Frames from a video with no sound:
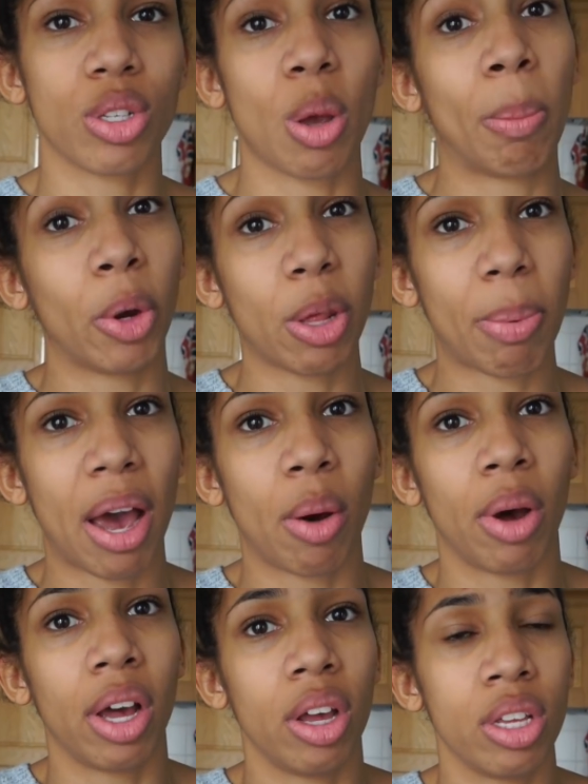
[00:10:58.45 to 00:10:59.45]
So Body
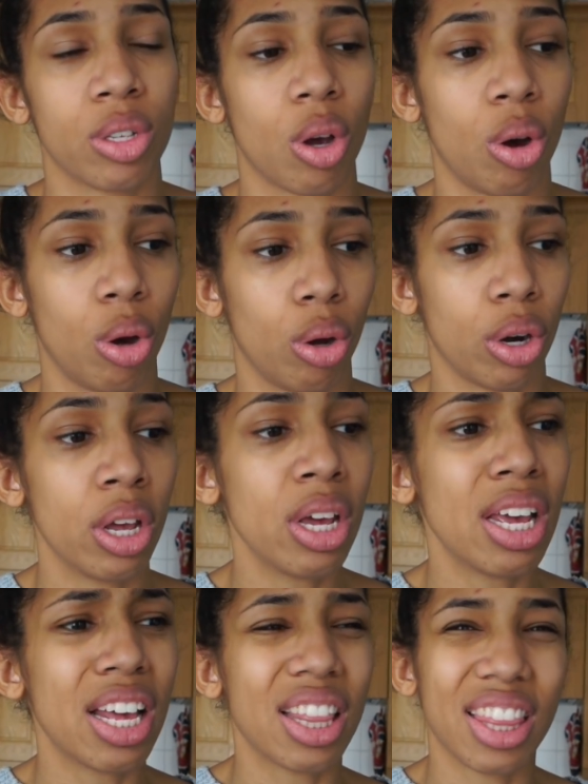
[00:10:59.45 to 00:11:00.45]
Power is on
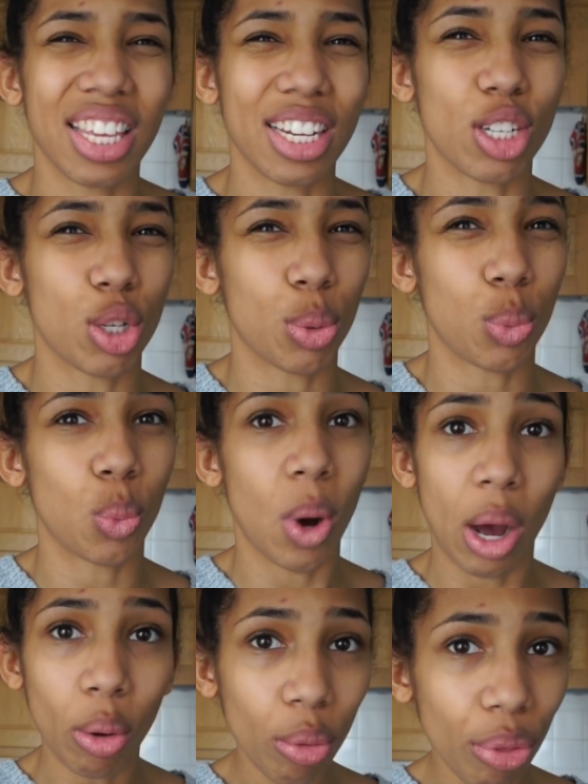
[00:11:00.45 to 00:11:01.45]
the
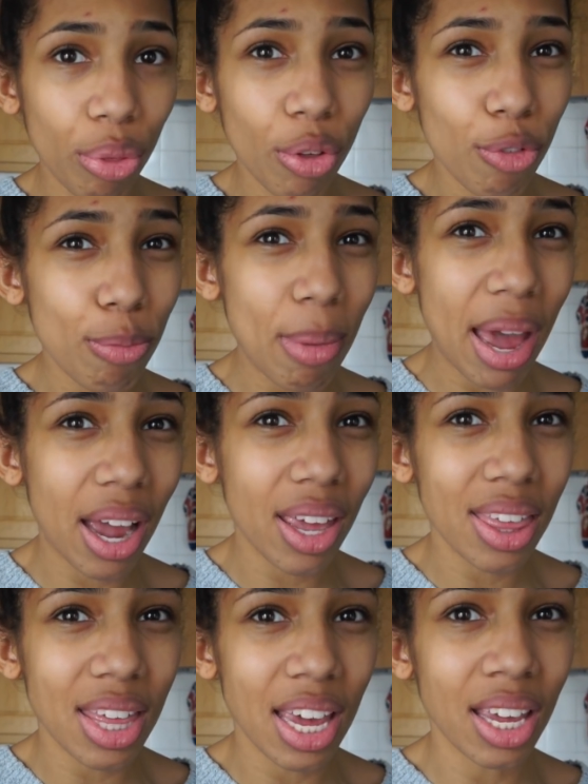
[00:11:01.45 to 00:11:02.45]
twelfth of May,
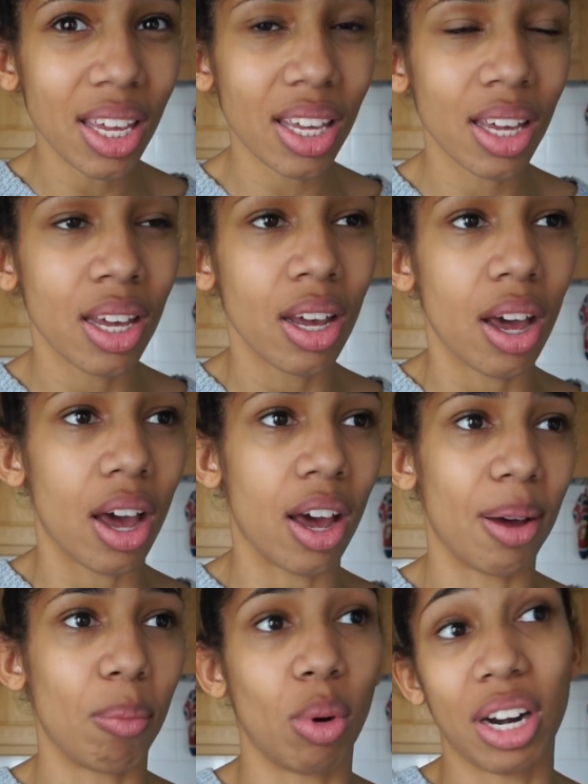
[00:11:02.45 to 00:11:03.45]
I think.
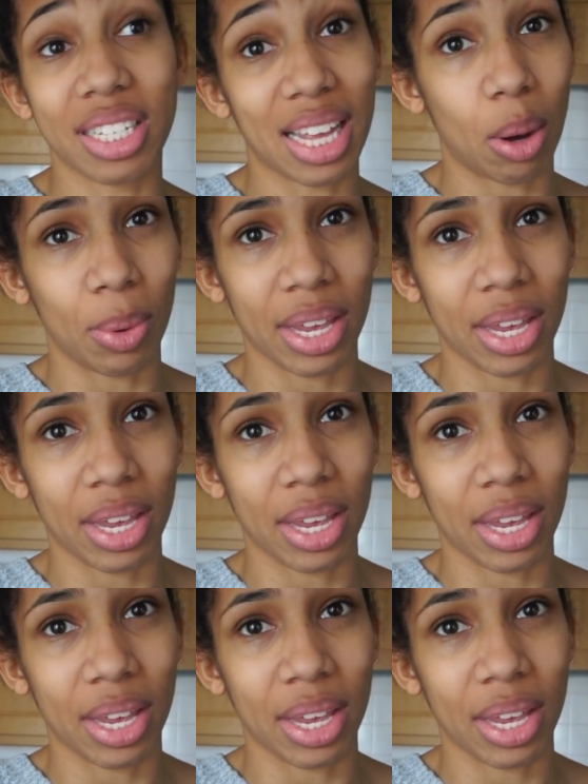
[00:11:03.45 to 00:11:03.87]
Um, well, it's that